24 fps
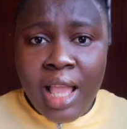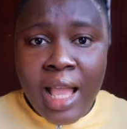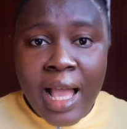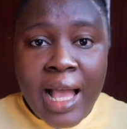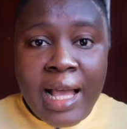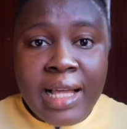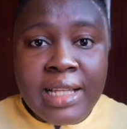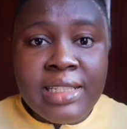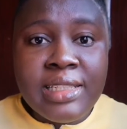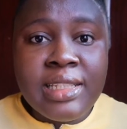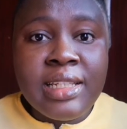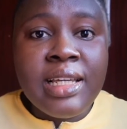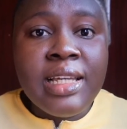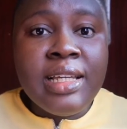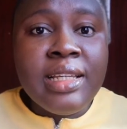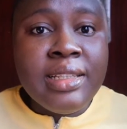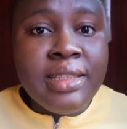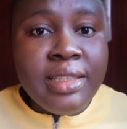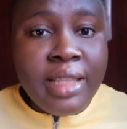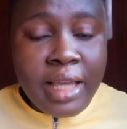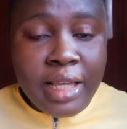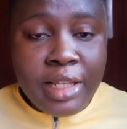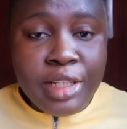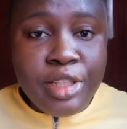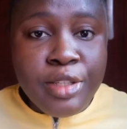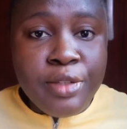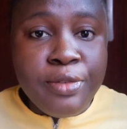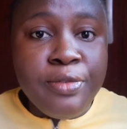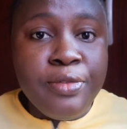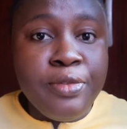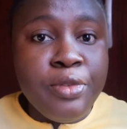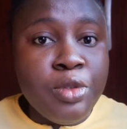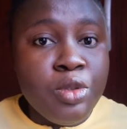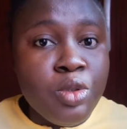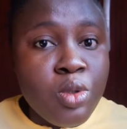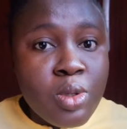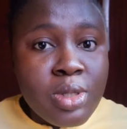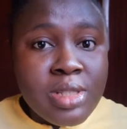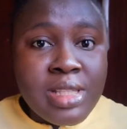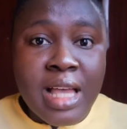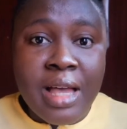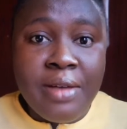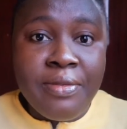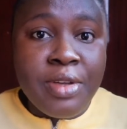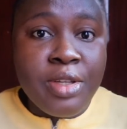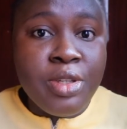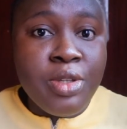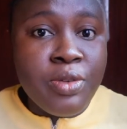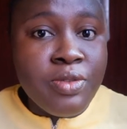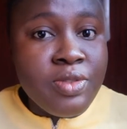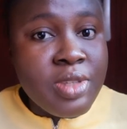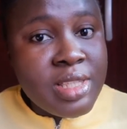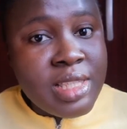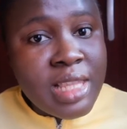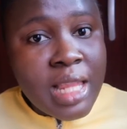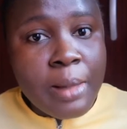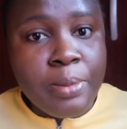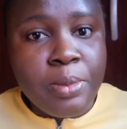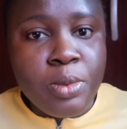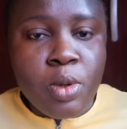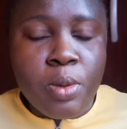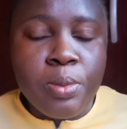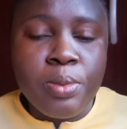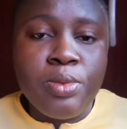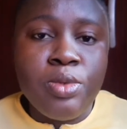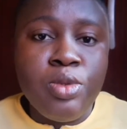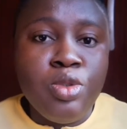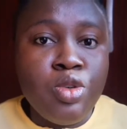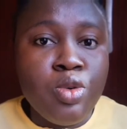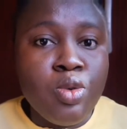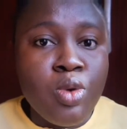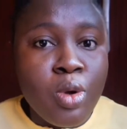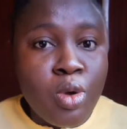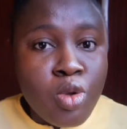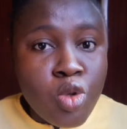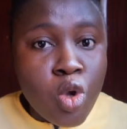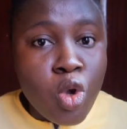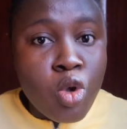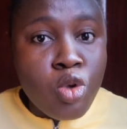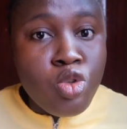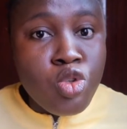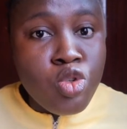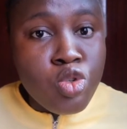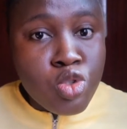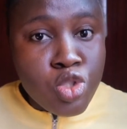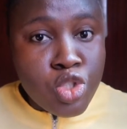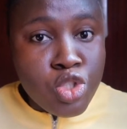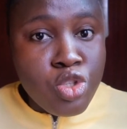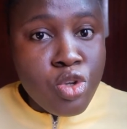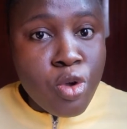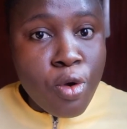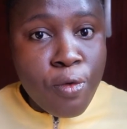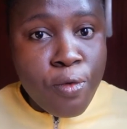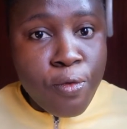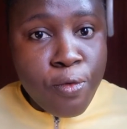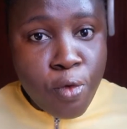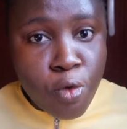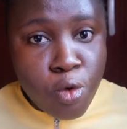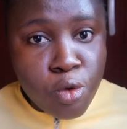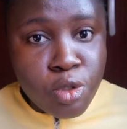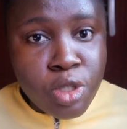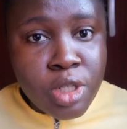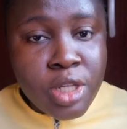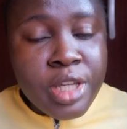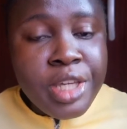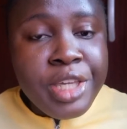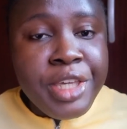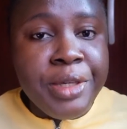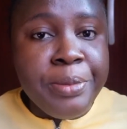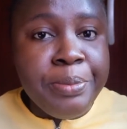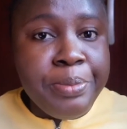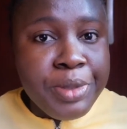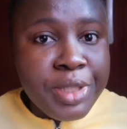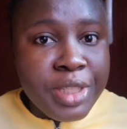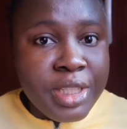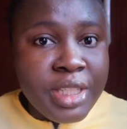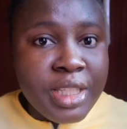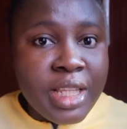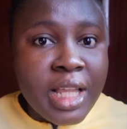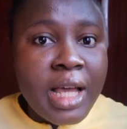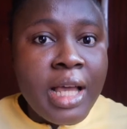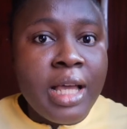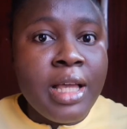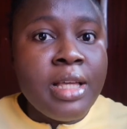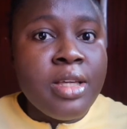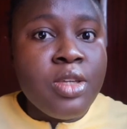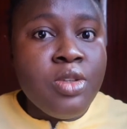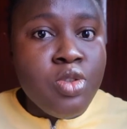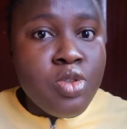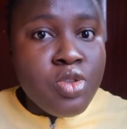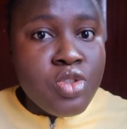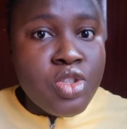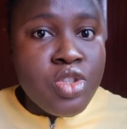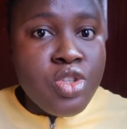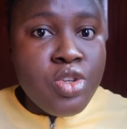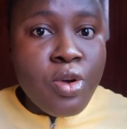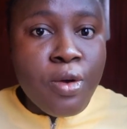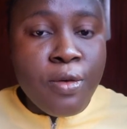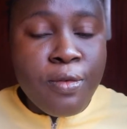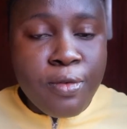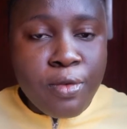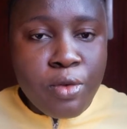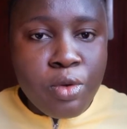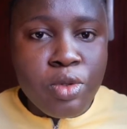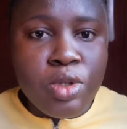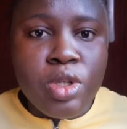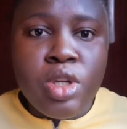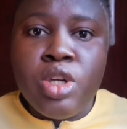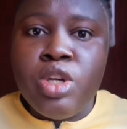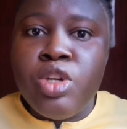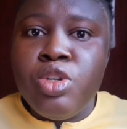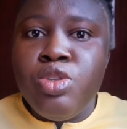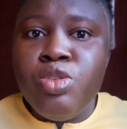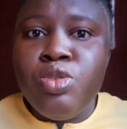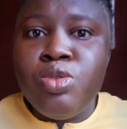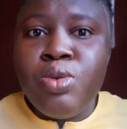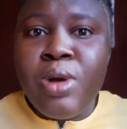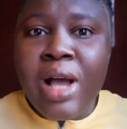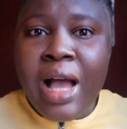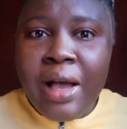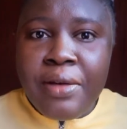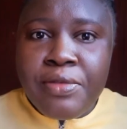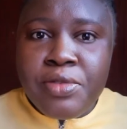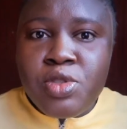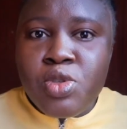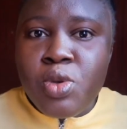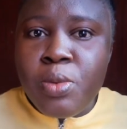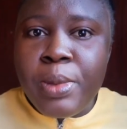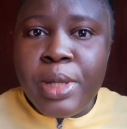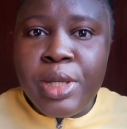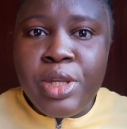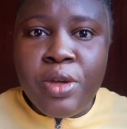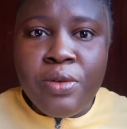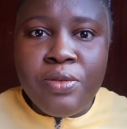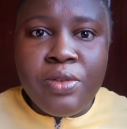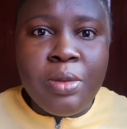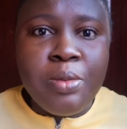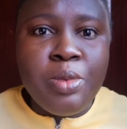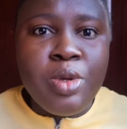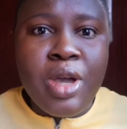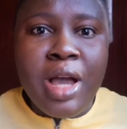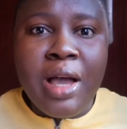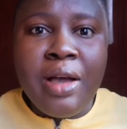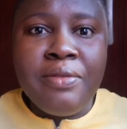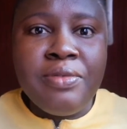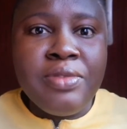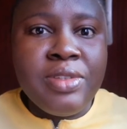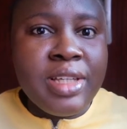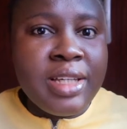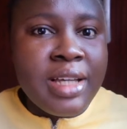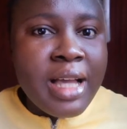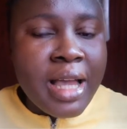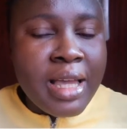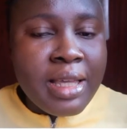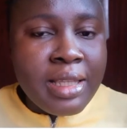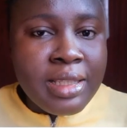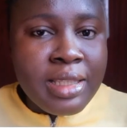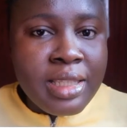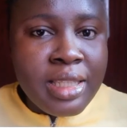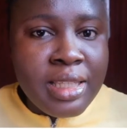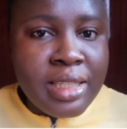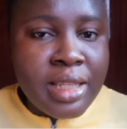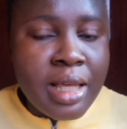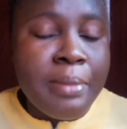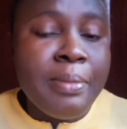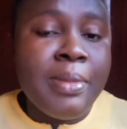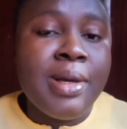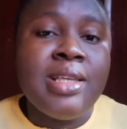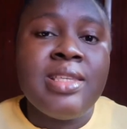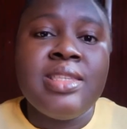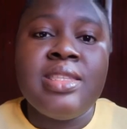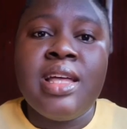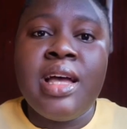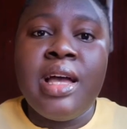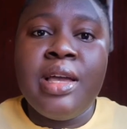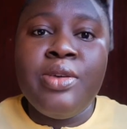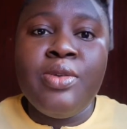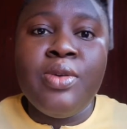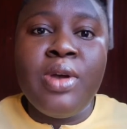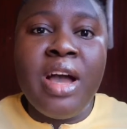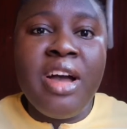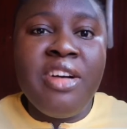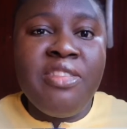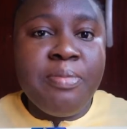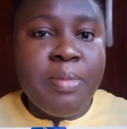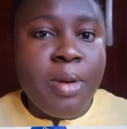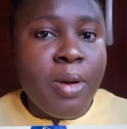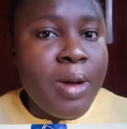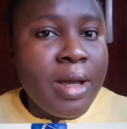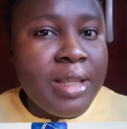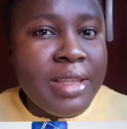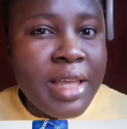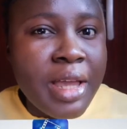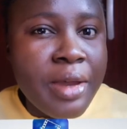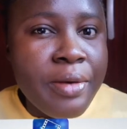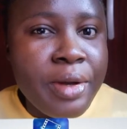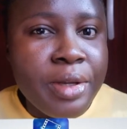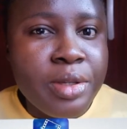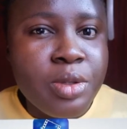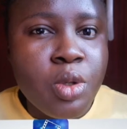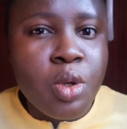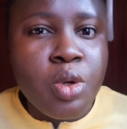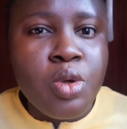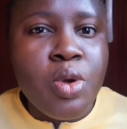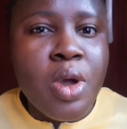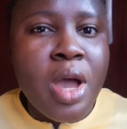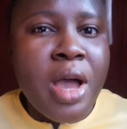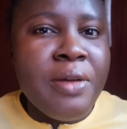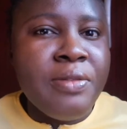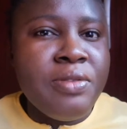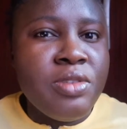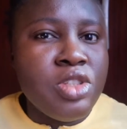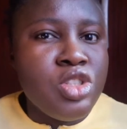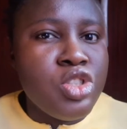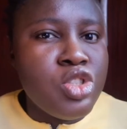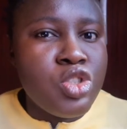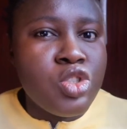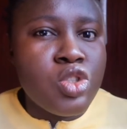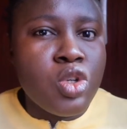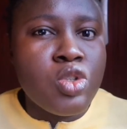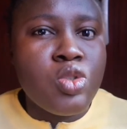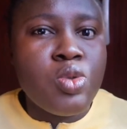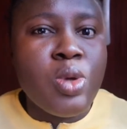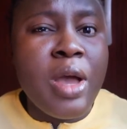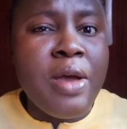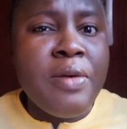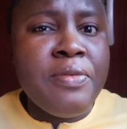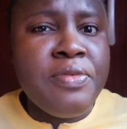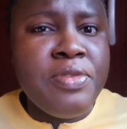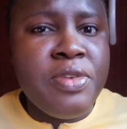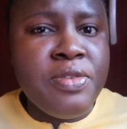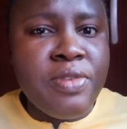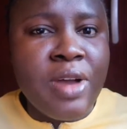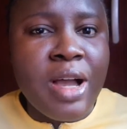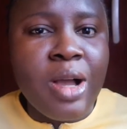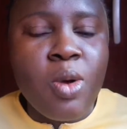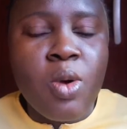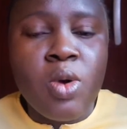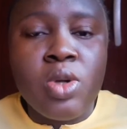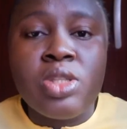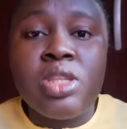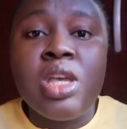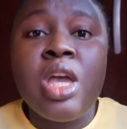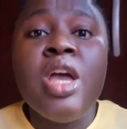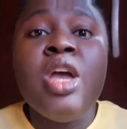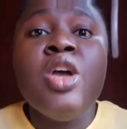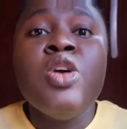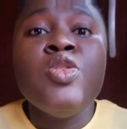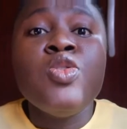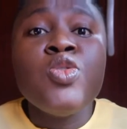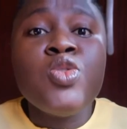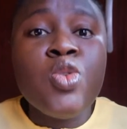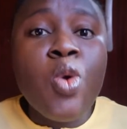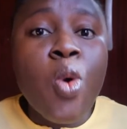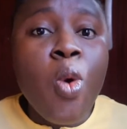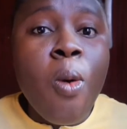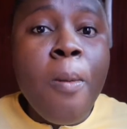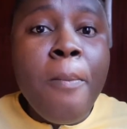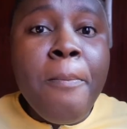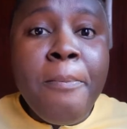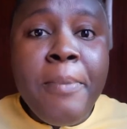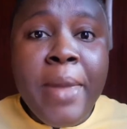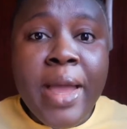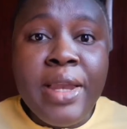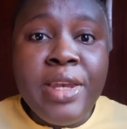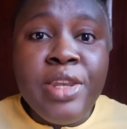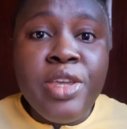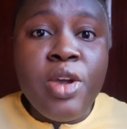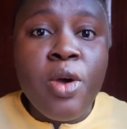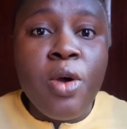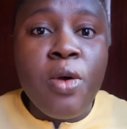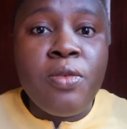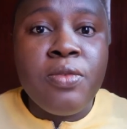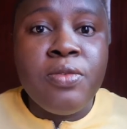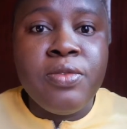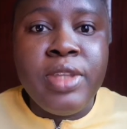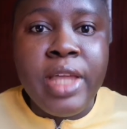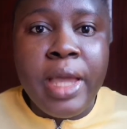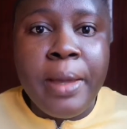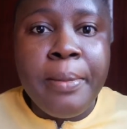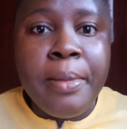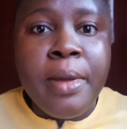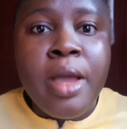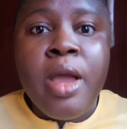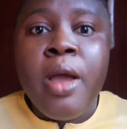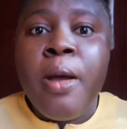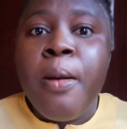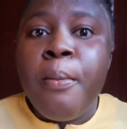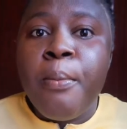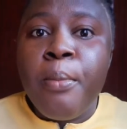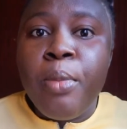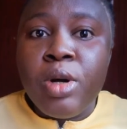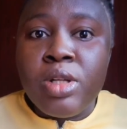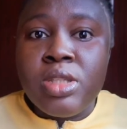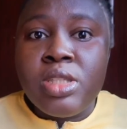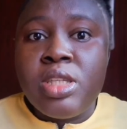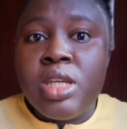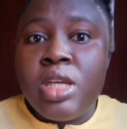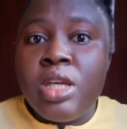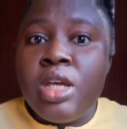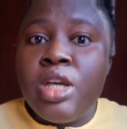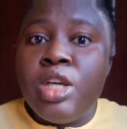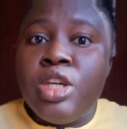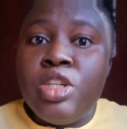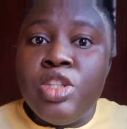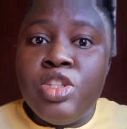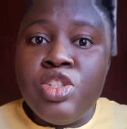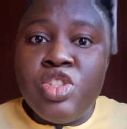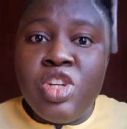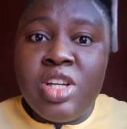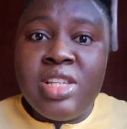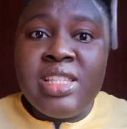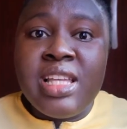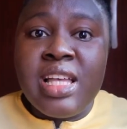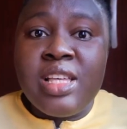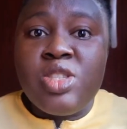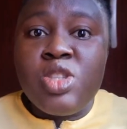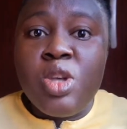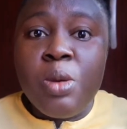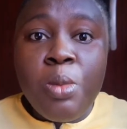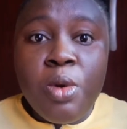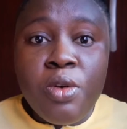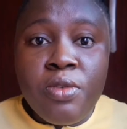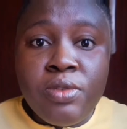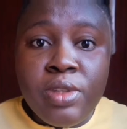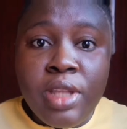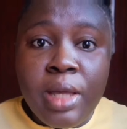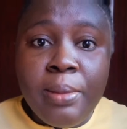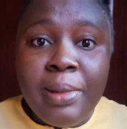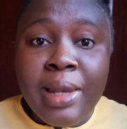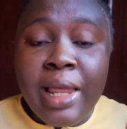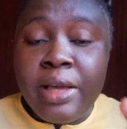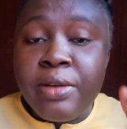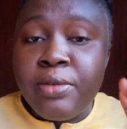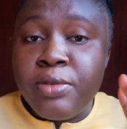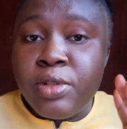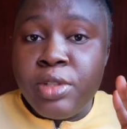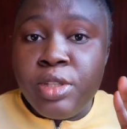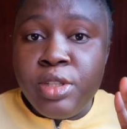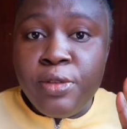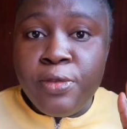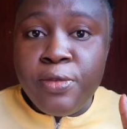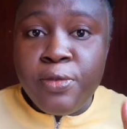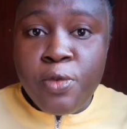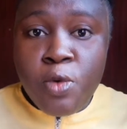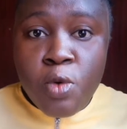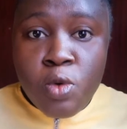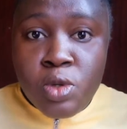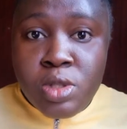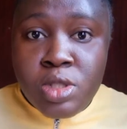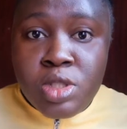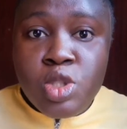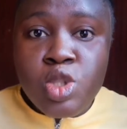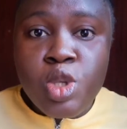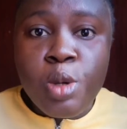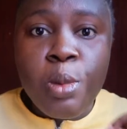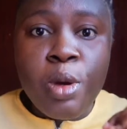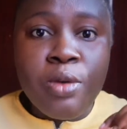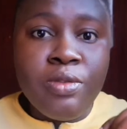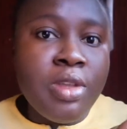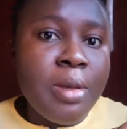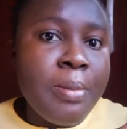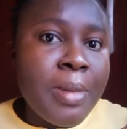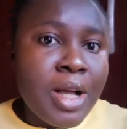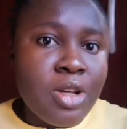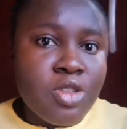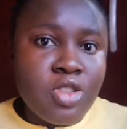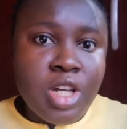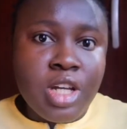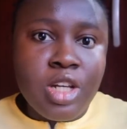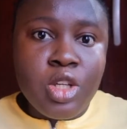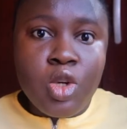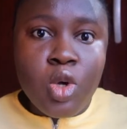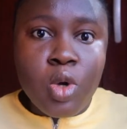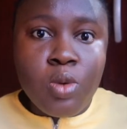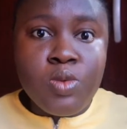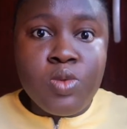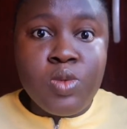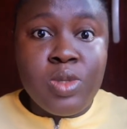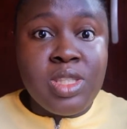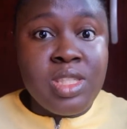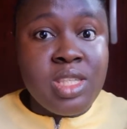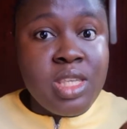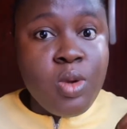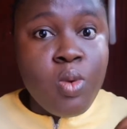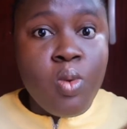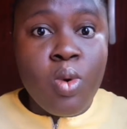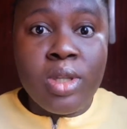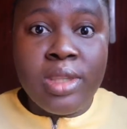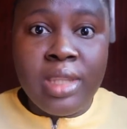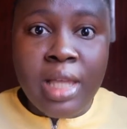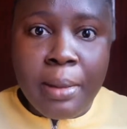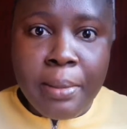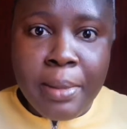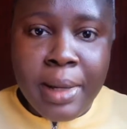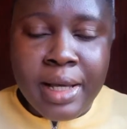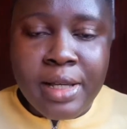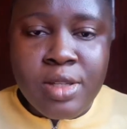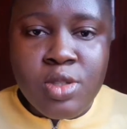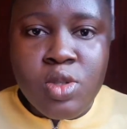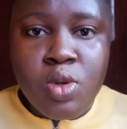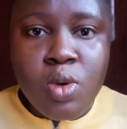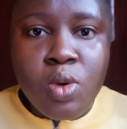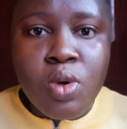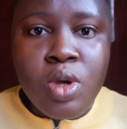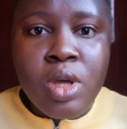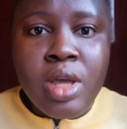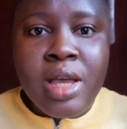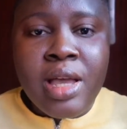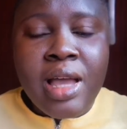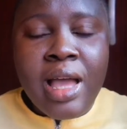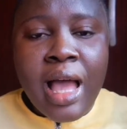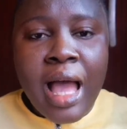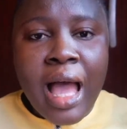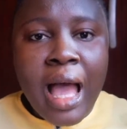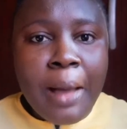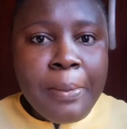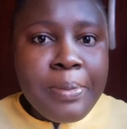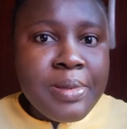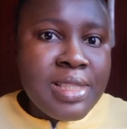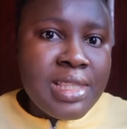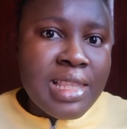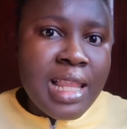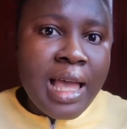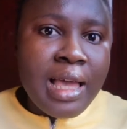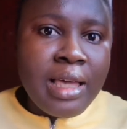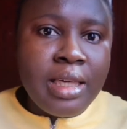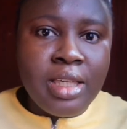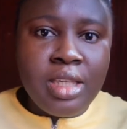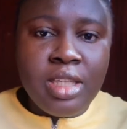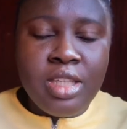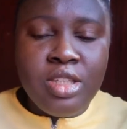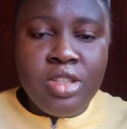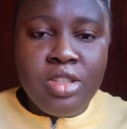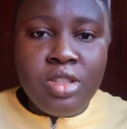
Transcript: And then if you don't have any of this laptop, you're using your phone, a beginner using your phone, you have so many of them. You have KineMaster, you have Power Director, you have InShot, you have VivaCut, so many of them. But it's just that some of them, like for the phone, some of them actually comes with a watermark. So apps like